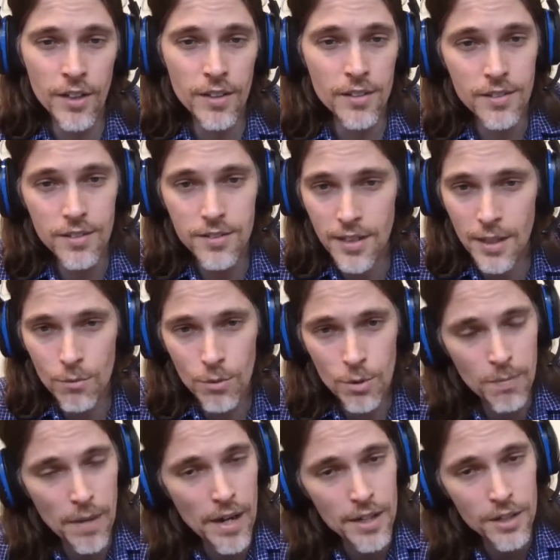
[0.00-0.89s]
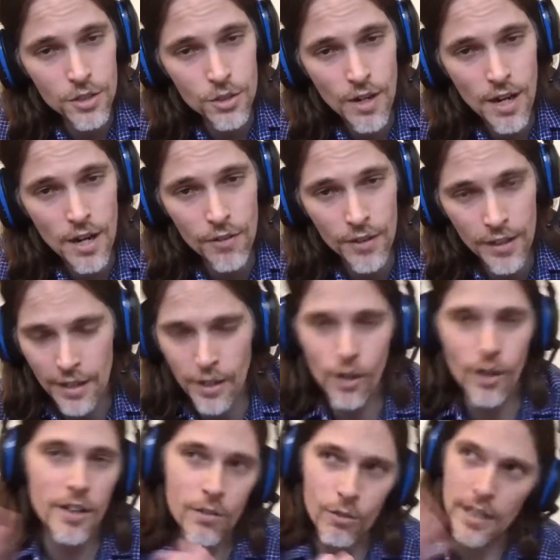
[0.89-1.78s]
The same with buying traffic. I
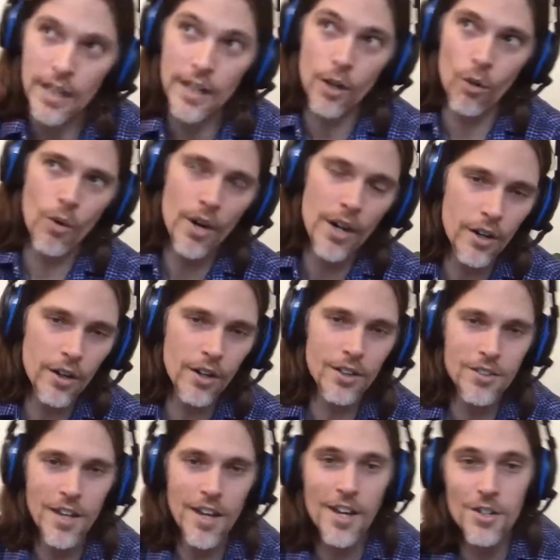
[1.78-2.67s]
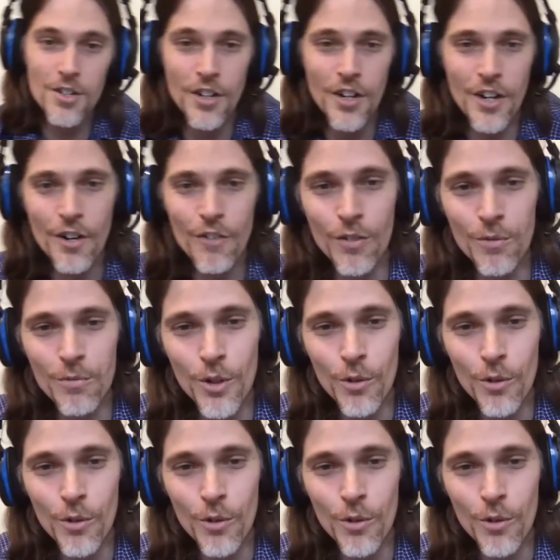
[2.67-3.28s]
know I kind of went on a tangent here from you.